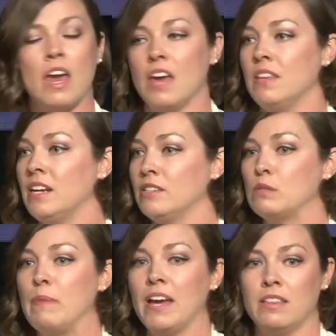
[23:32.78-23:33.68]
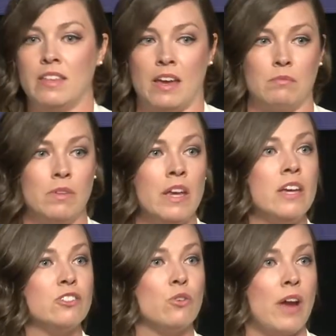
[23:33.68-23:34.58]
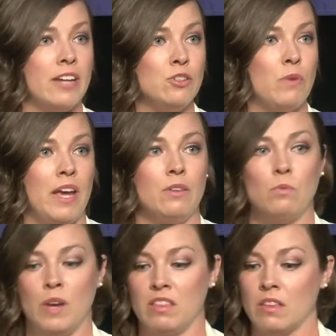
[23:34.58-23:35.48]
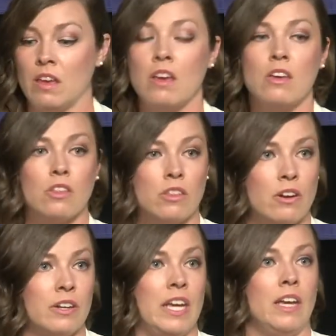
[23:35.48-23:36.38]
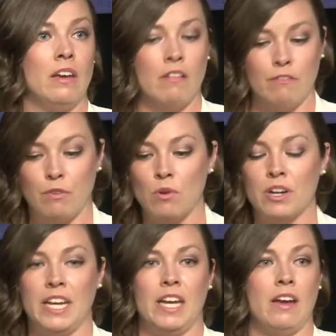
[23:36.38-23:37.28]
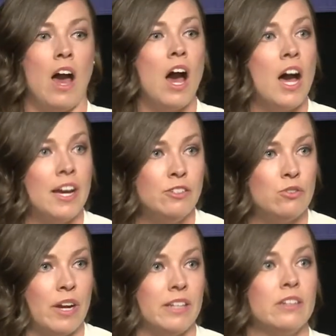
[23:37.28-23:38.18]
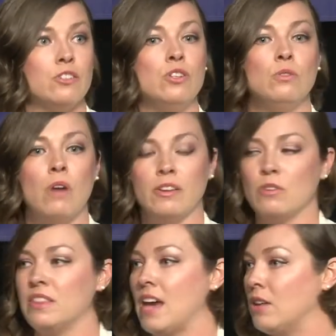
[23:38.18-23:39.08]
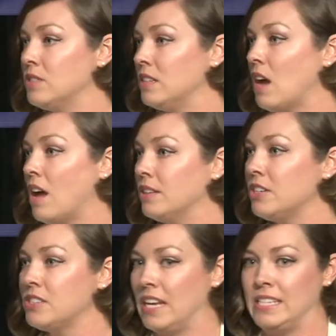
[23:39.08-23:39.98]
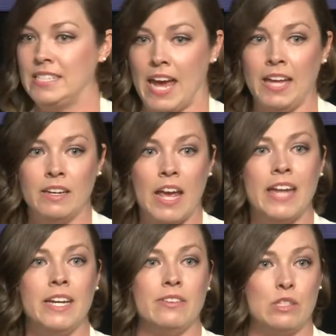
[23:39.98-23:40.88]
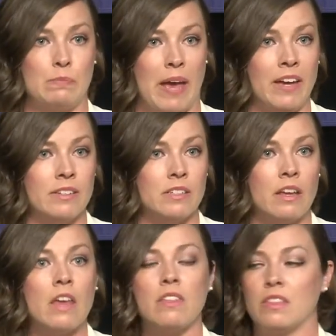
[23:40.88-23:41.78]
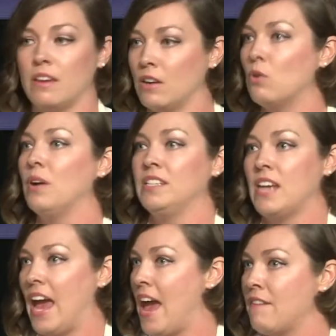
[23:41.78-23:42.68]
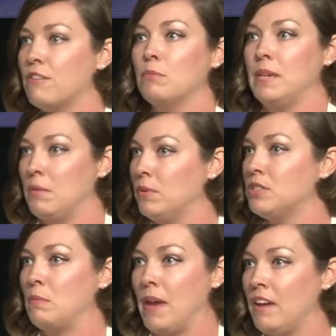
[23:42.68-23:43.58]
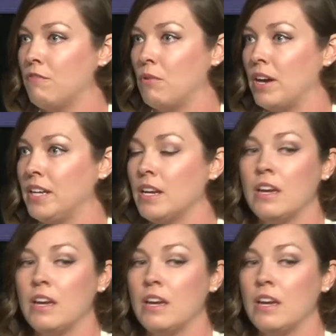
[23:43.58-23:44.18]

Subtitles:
and then expect them to graduate with $30, $40, $100, $200,000 in debt and expect that they're going to ever be able to pay for it.